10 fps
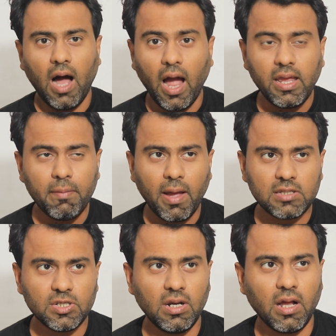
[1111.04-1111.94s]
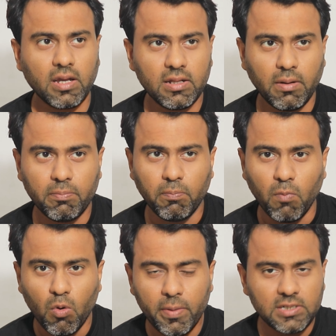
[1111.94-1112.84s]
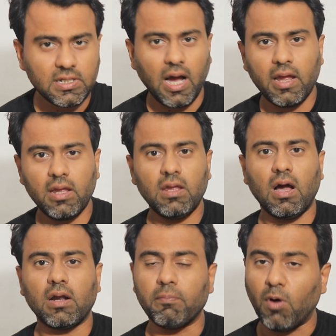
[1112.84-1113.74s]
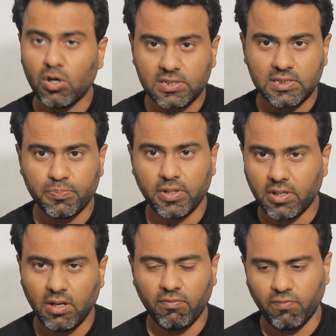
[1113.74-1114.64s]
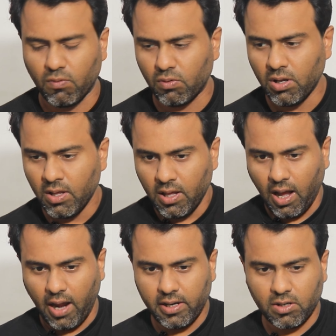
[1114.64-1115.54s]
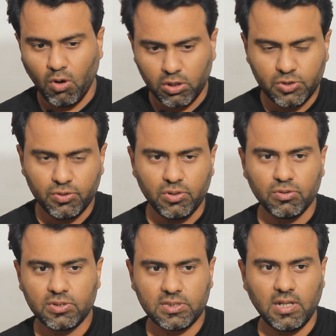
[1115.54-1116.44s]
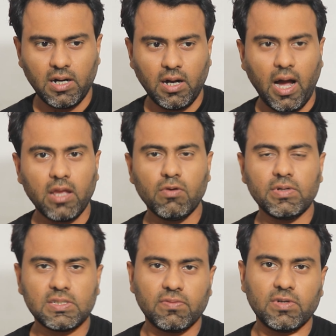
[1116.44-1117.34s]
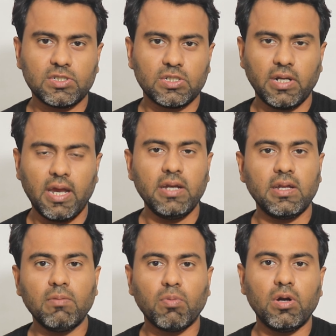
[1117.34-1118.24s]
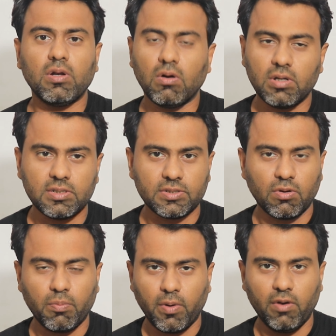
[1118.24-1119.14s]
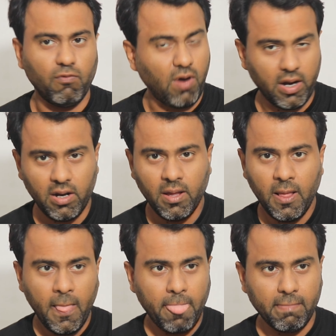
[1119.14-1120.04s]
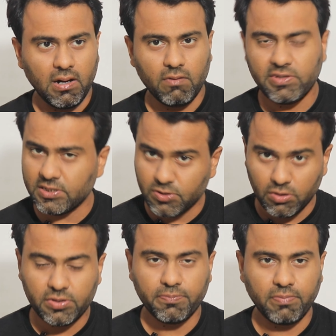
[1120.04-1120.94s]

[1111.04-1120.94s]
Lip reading: I am actually lucky. The moment I unboxed this particular phone, I got to use the iOS version 18.0.1, which is good,